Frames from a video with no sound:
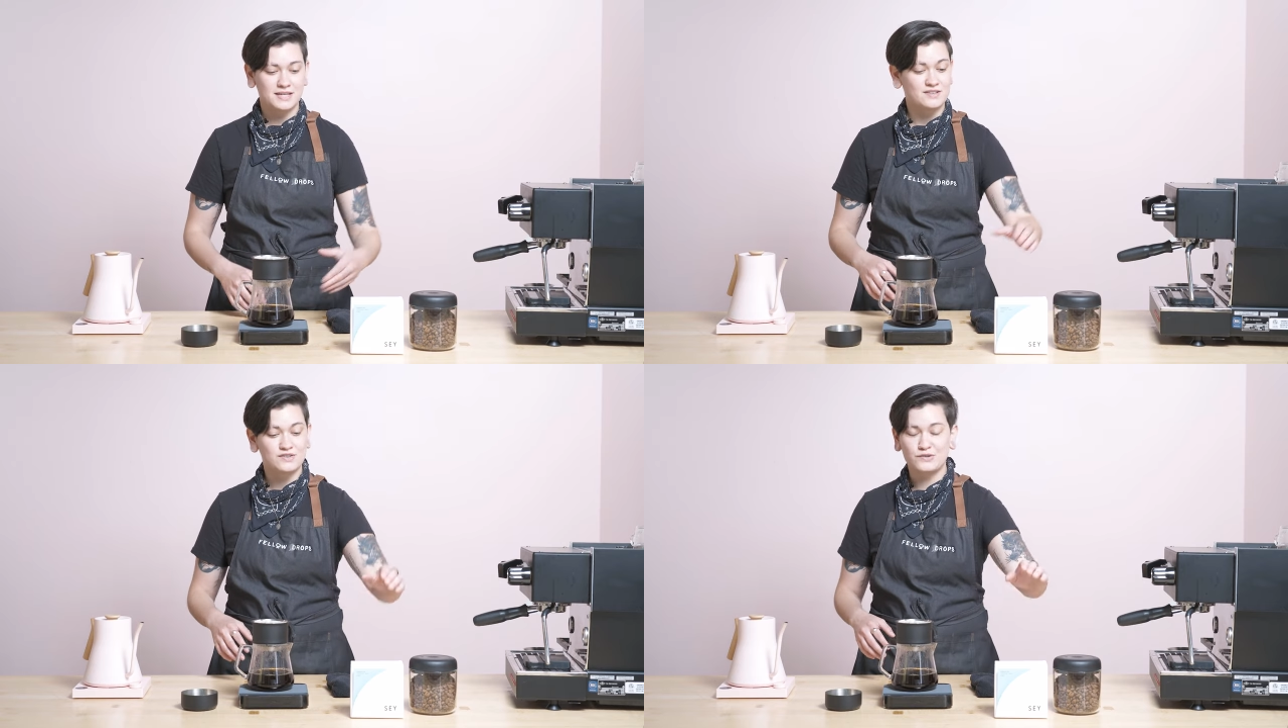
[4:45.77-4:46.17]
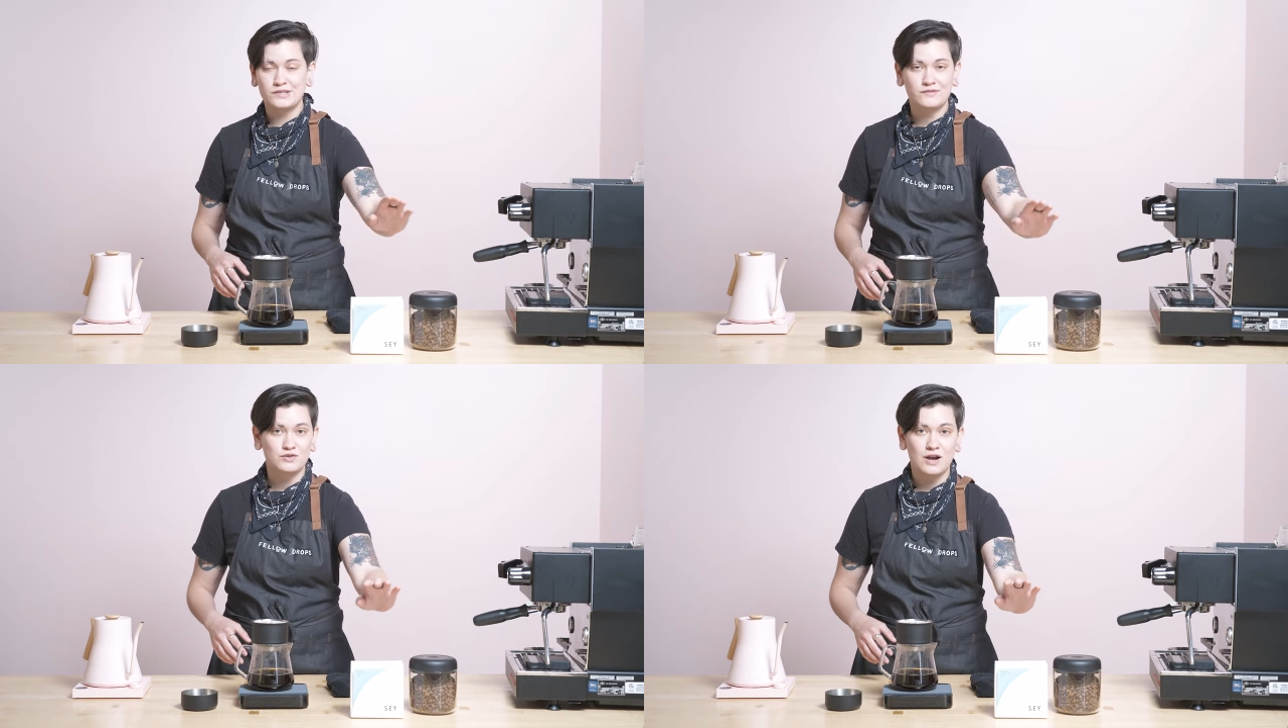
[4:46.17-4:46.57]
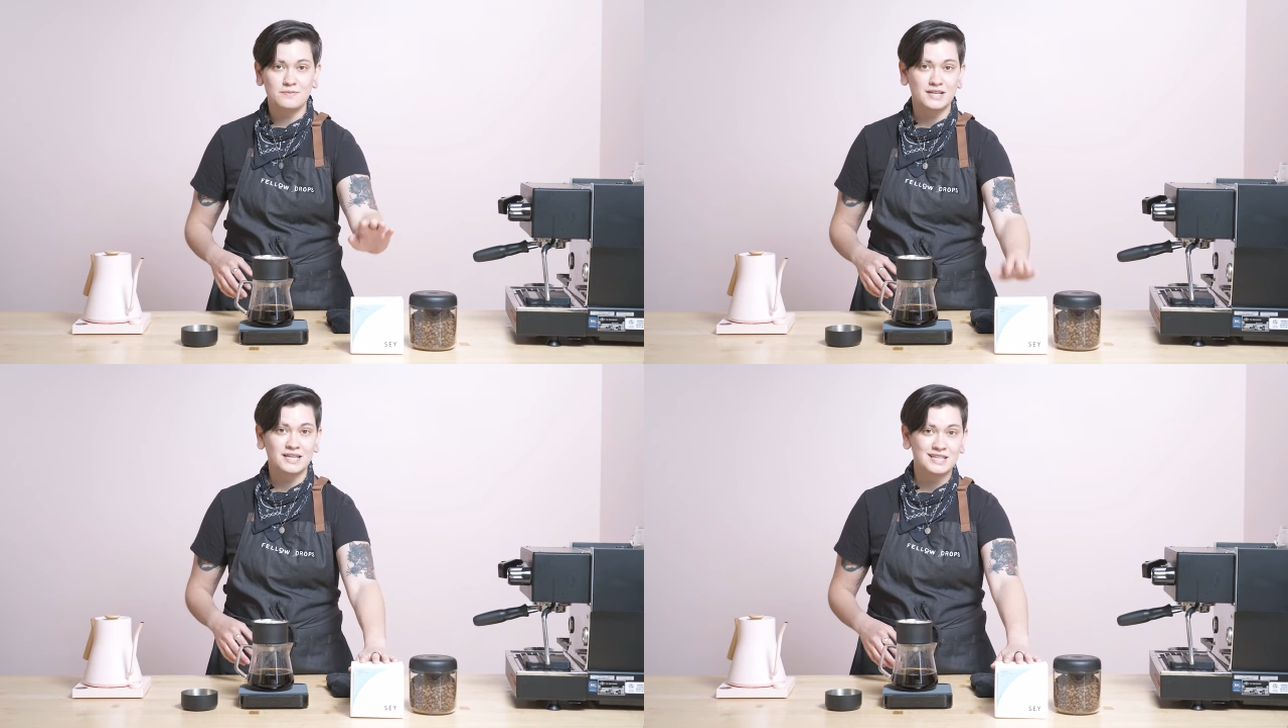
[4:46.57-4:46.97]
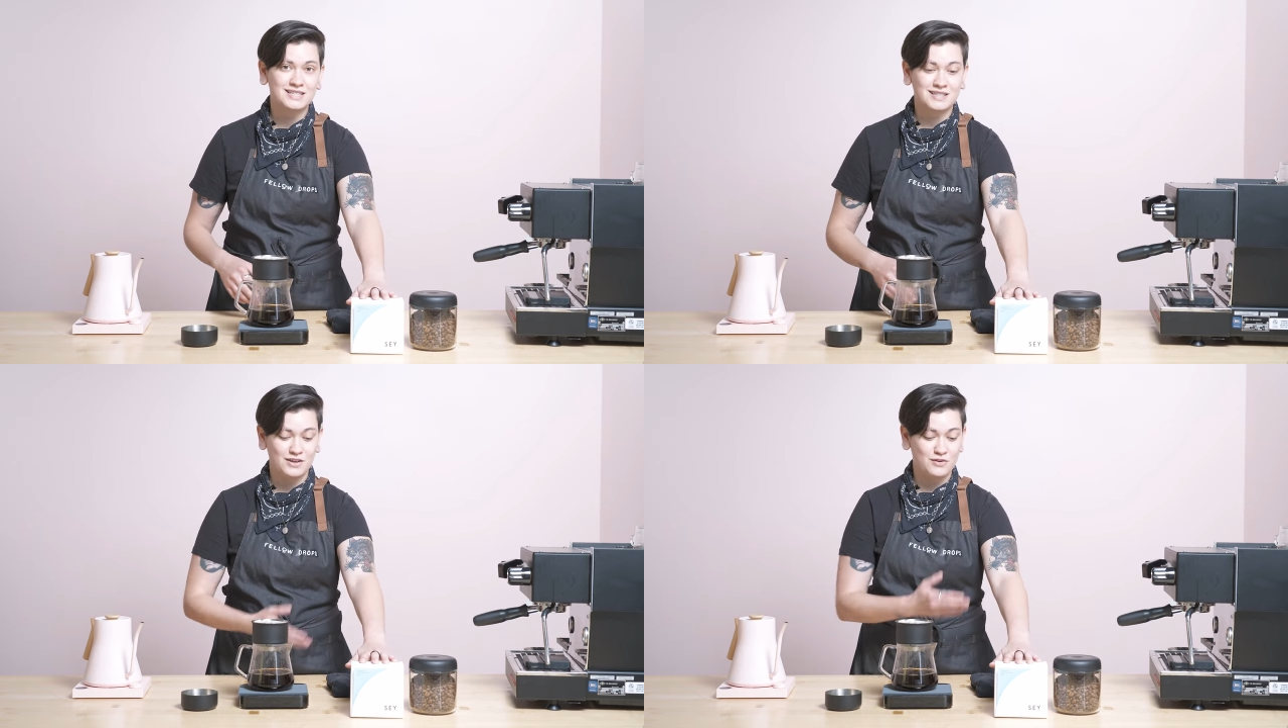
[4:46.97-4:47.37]
exclusive drops like
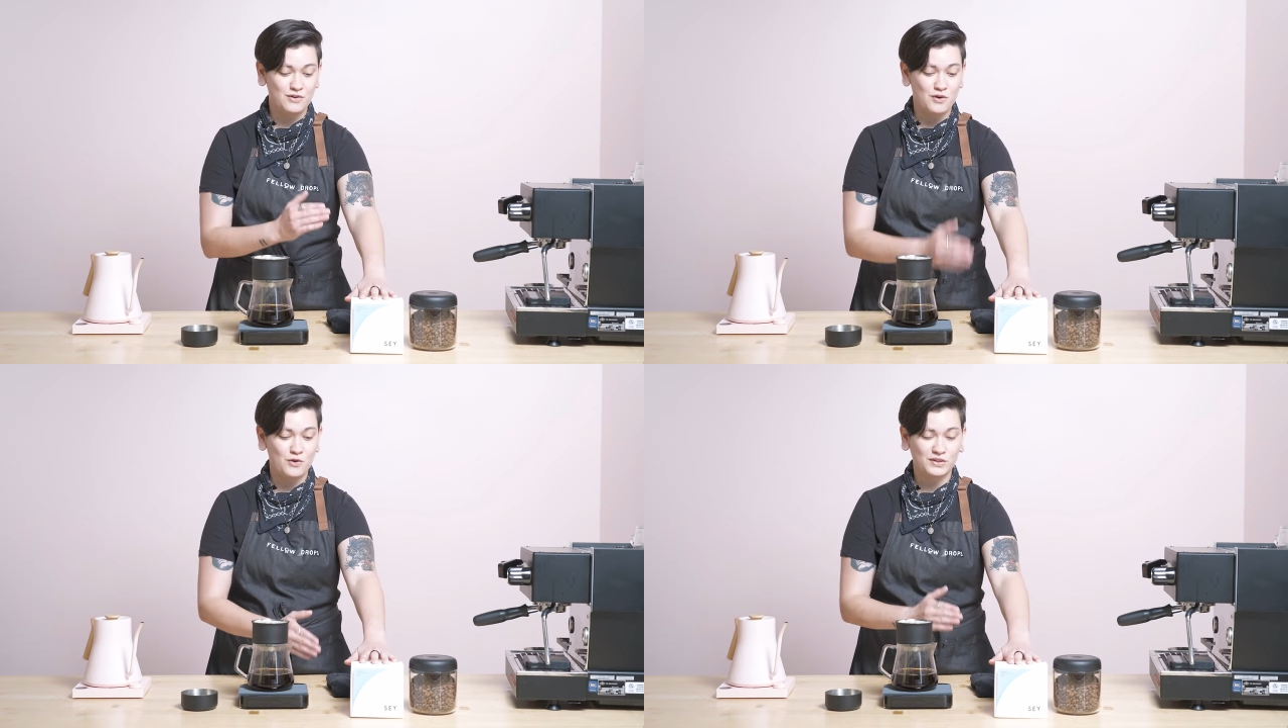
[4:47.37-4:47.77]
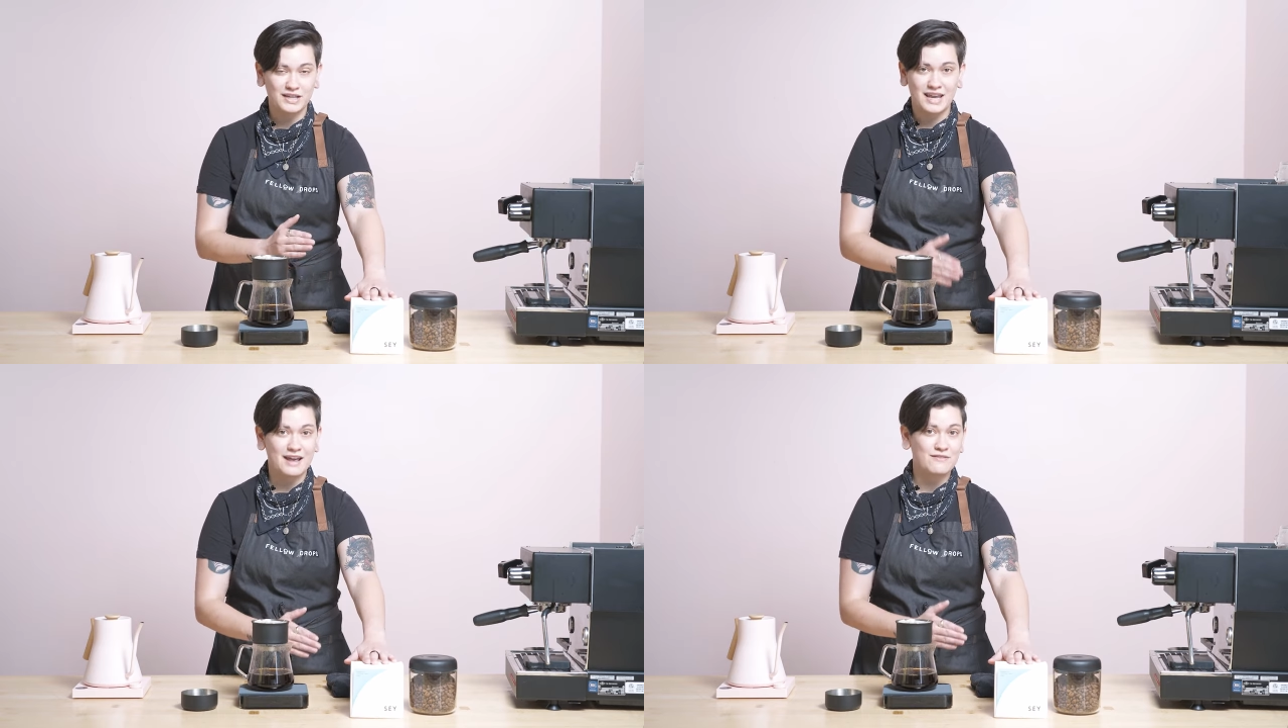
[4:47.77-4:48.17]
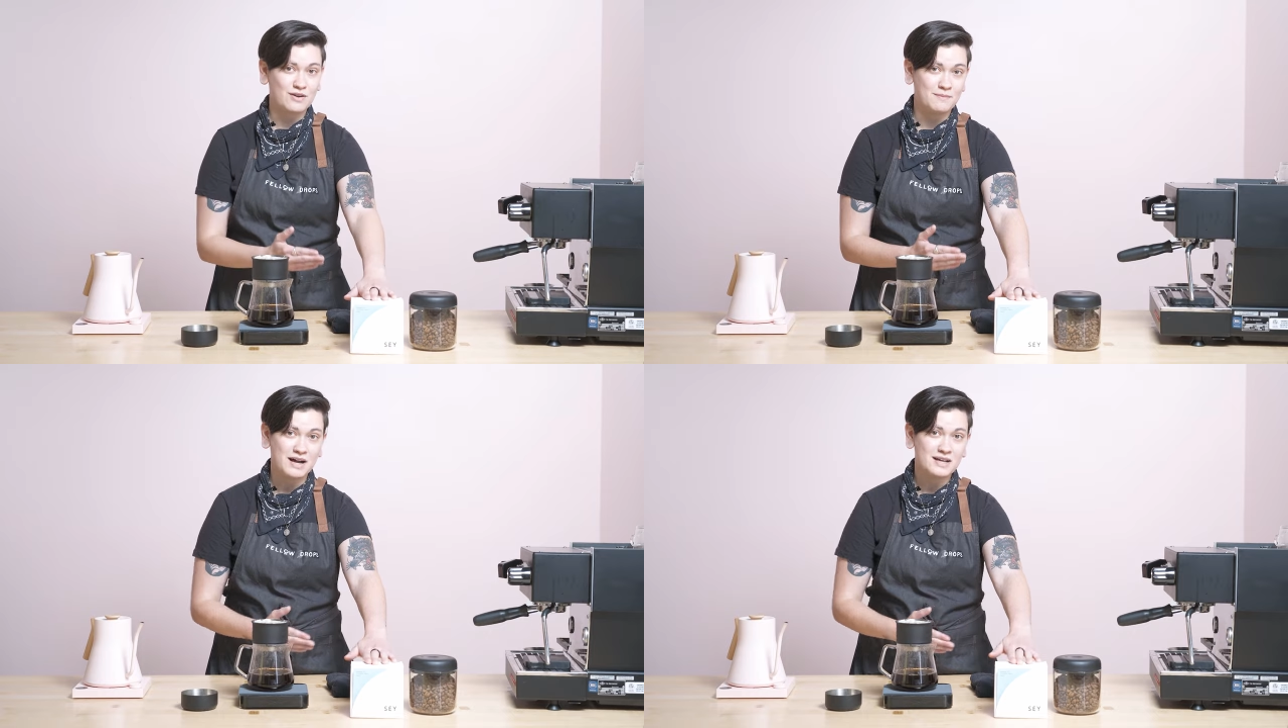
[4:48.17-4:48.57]
this that you can only get from